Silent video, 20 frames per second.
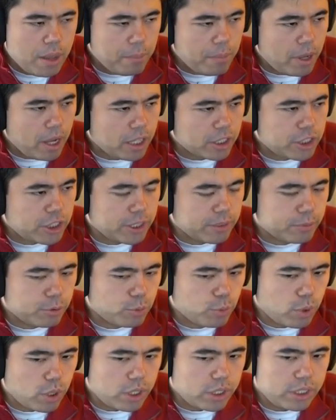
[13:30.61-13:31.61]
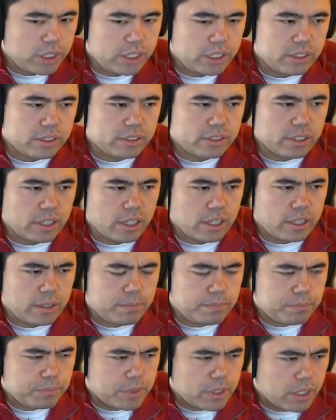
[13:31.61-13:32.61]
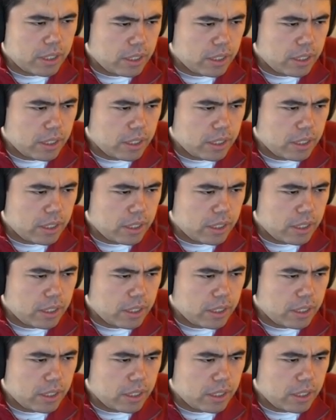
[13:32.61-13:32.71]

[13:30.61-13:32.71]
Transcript: PogChamps 1. He's, um,